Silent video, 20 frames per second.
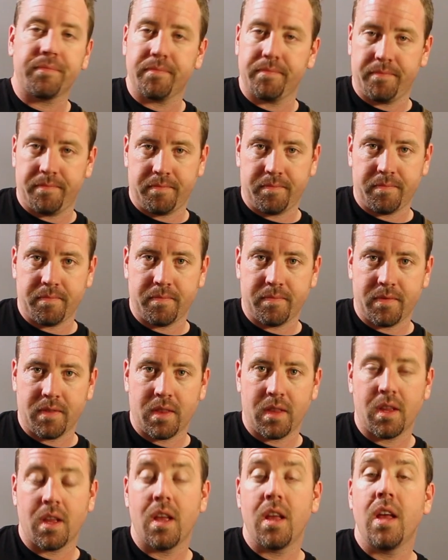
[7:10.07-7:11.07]

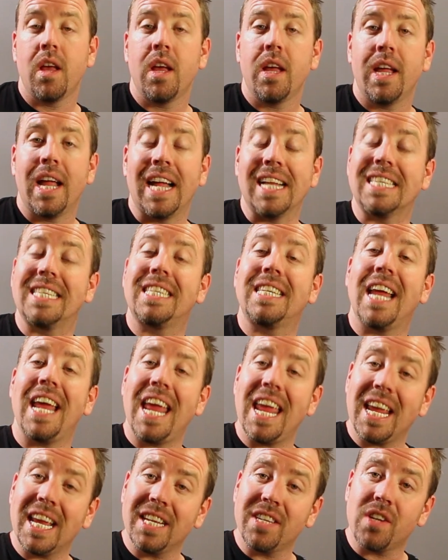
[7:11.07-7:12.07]
and
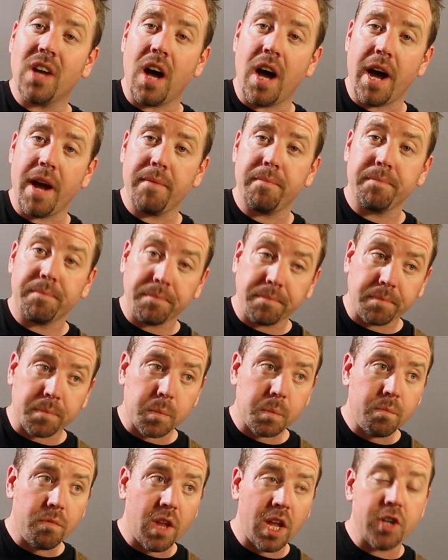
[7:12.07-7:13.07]
staying in
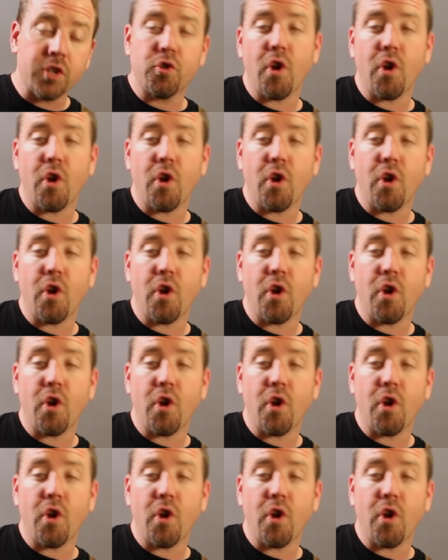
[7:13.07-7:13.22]
time,